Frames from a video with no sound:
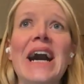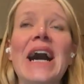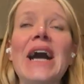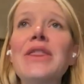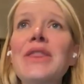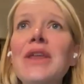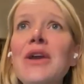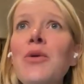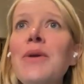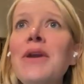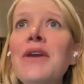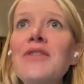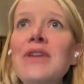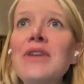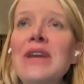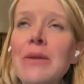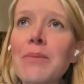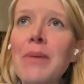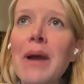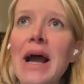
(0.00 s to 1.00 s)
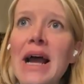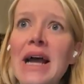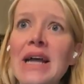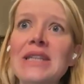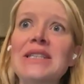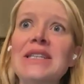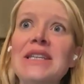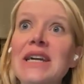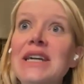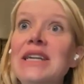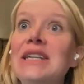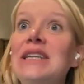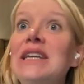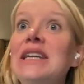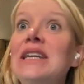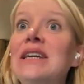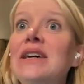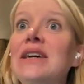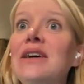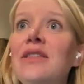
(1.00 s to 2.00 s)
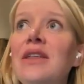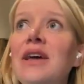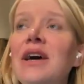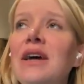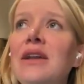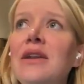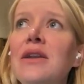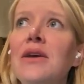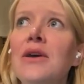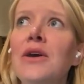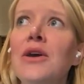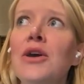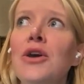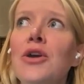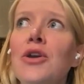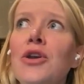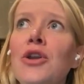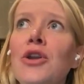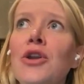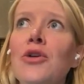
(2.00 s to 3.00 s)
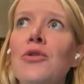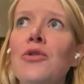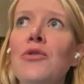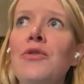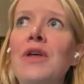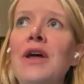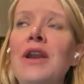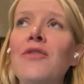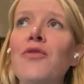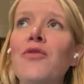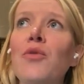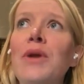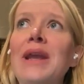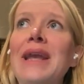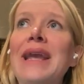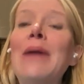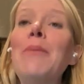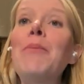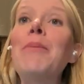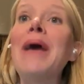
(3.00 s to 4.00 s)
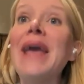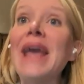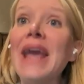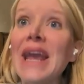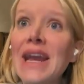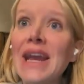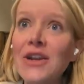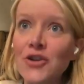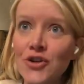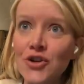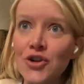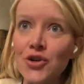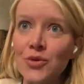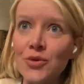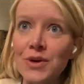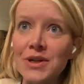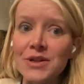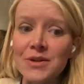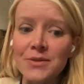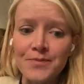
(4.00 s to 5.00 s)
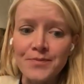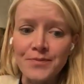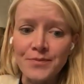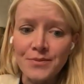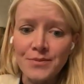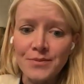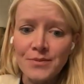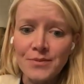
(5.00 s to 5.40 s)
I think we have to get past the idea that that if we get paid to do it,